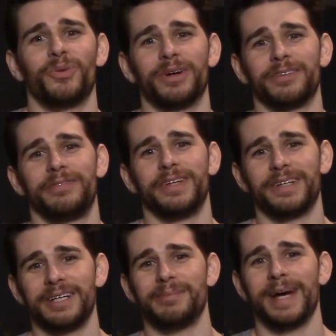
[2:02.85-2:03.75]
want to
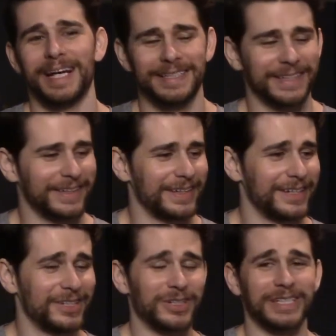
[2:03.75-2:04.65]
feel
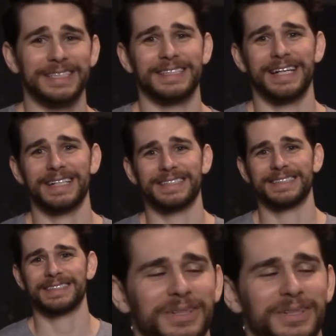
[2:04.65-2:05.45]
emasculated during sex